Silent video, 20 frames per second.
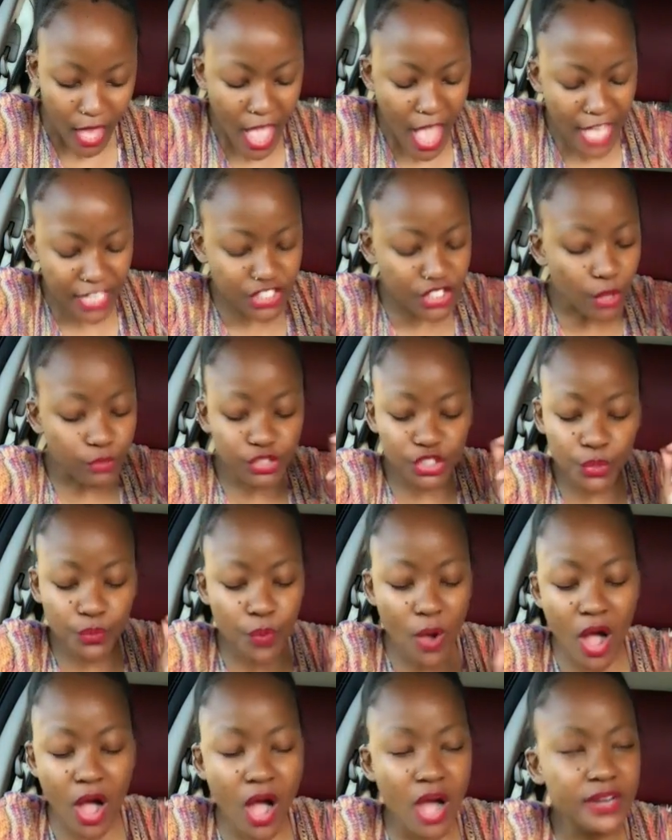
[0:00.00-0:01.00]
Don't you
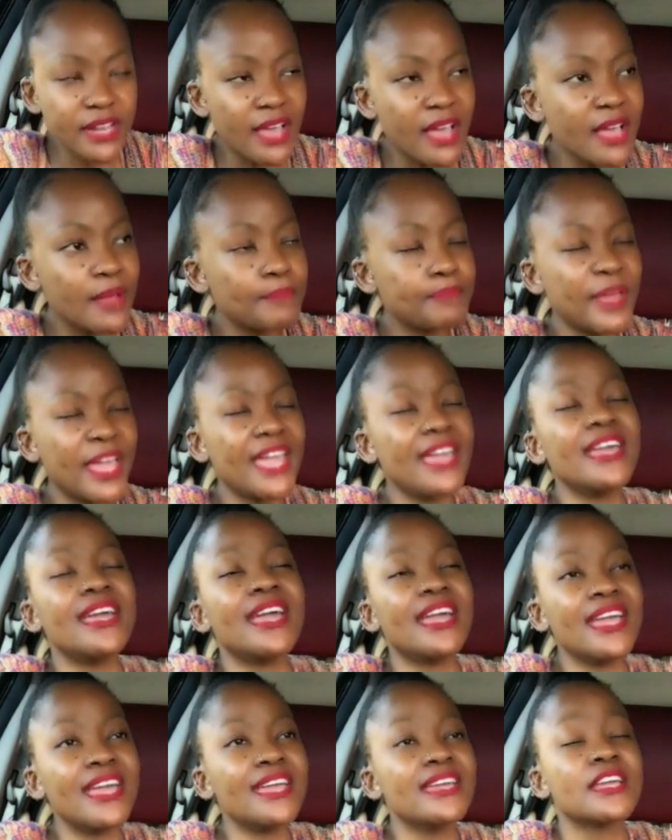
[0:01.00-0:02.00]
wanna
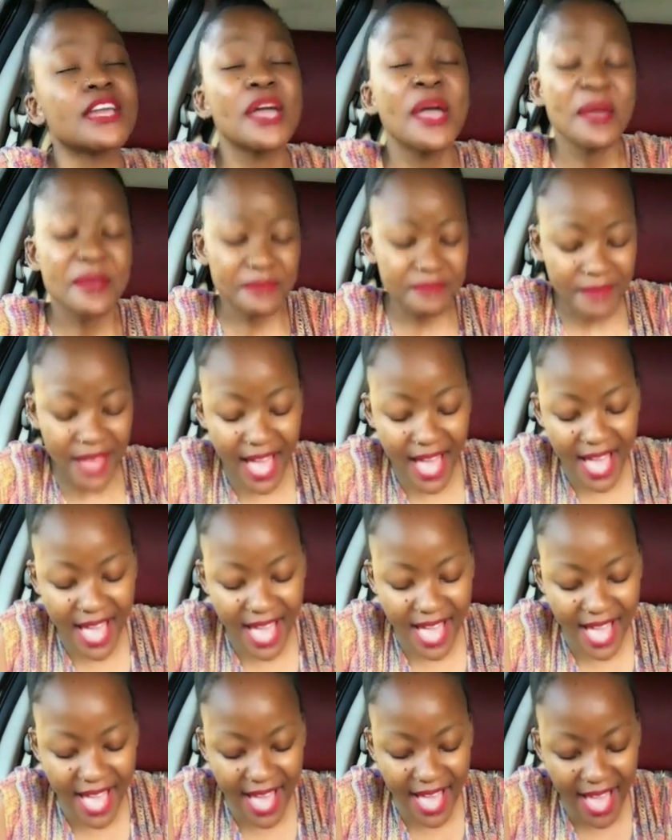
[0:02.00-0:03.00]
be
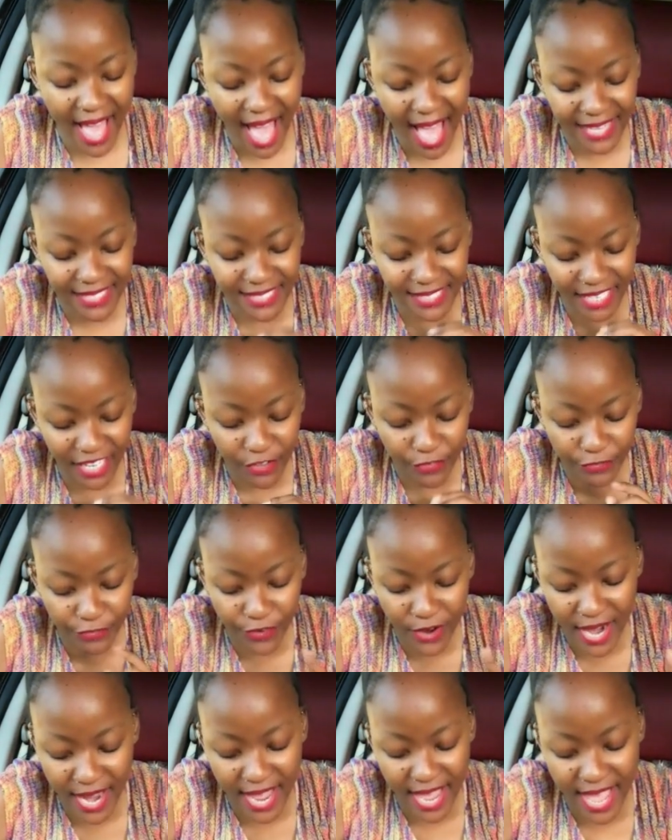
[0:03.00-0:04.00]
my dear
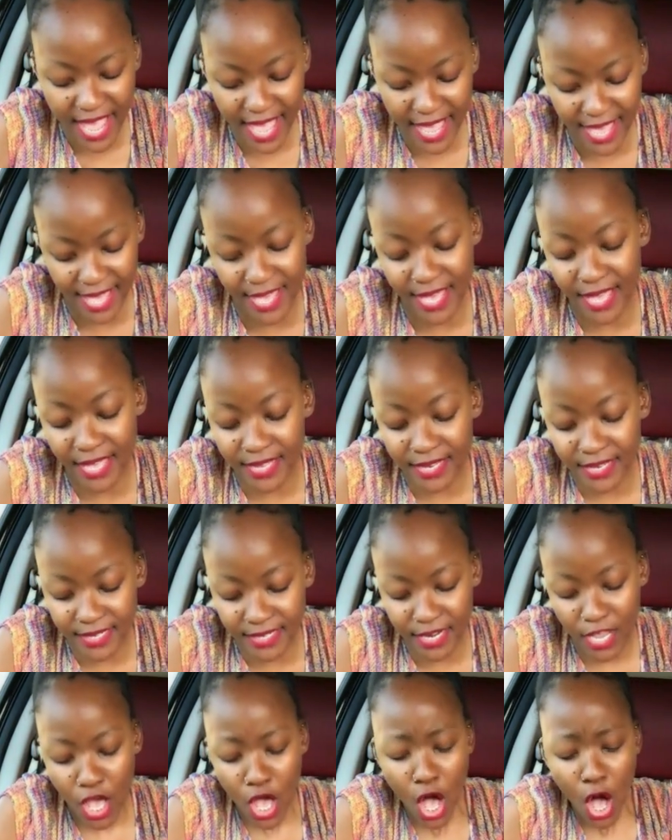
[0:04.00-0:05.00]

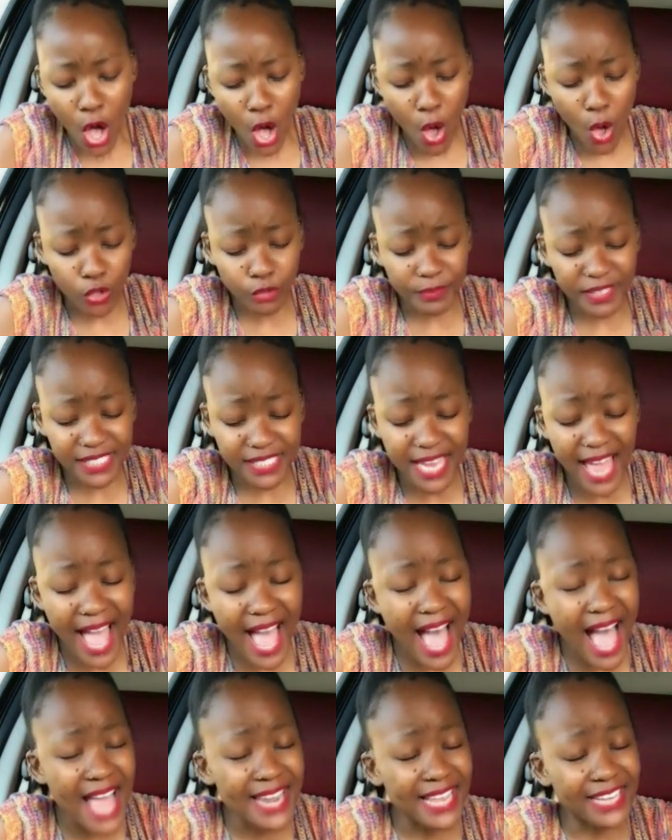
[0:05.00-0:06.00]
friend? Hold me
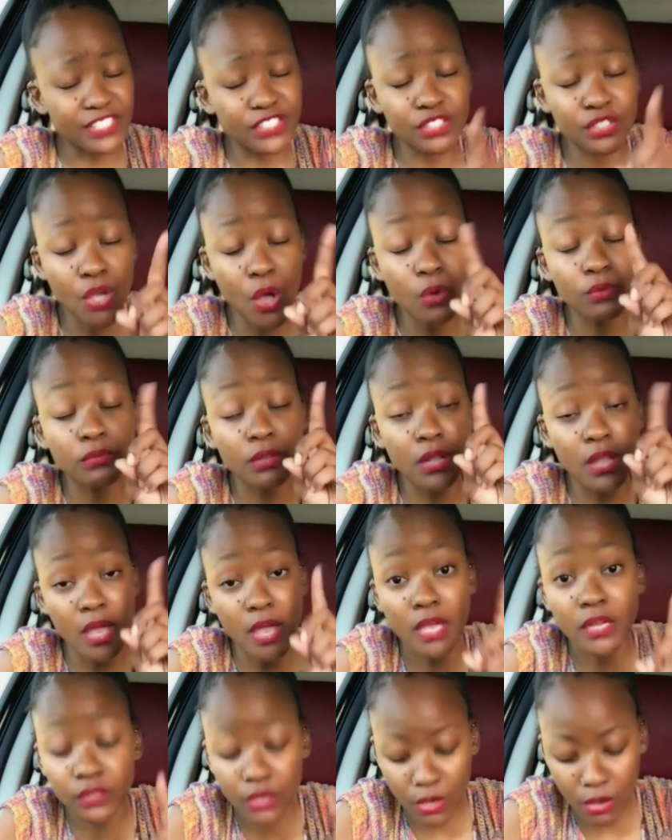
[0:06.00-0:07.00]
tight and don't
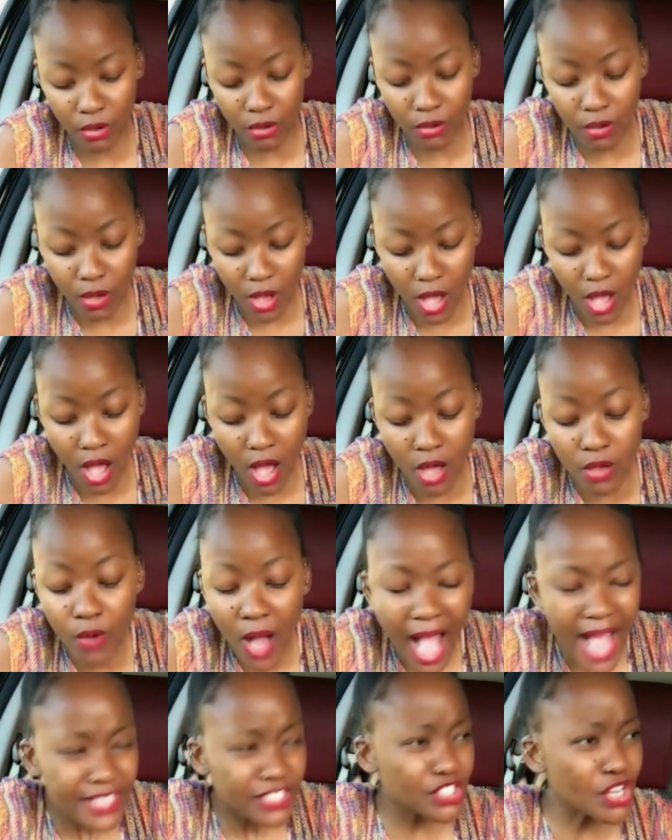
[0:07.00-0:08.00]
let go.
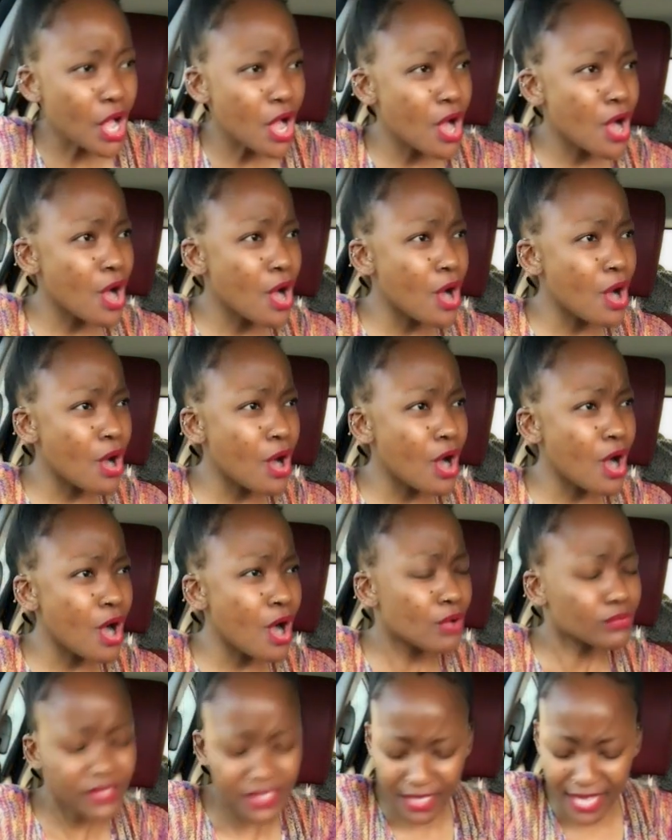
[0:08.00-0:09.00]

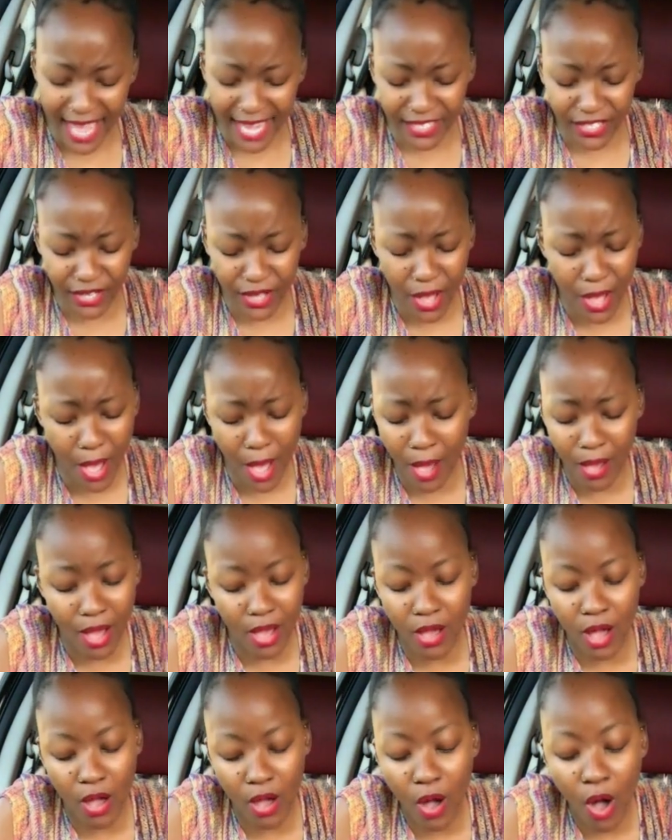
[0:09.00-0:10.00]
Don't let
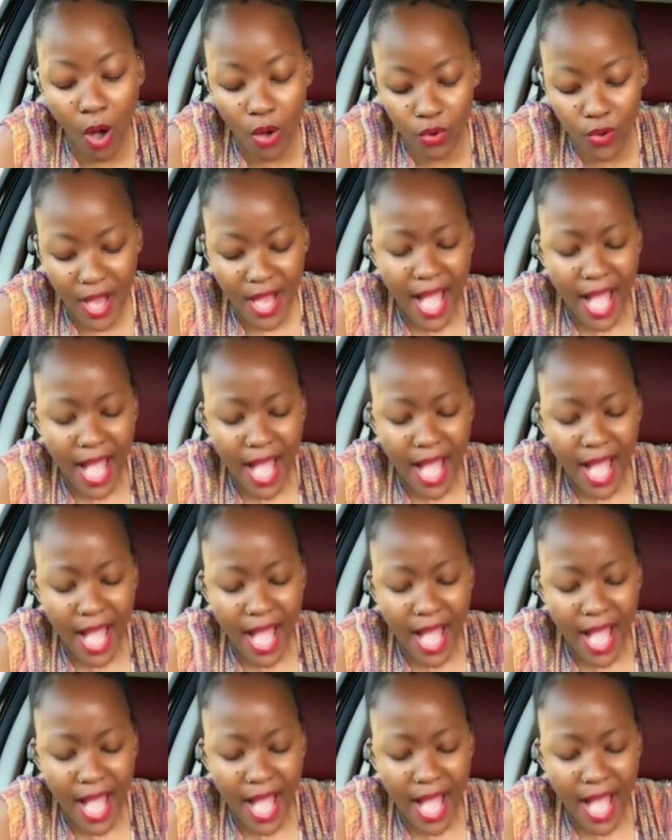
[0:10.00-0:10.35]
go.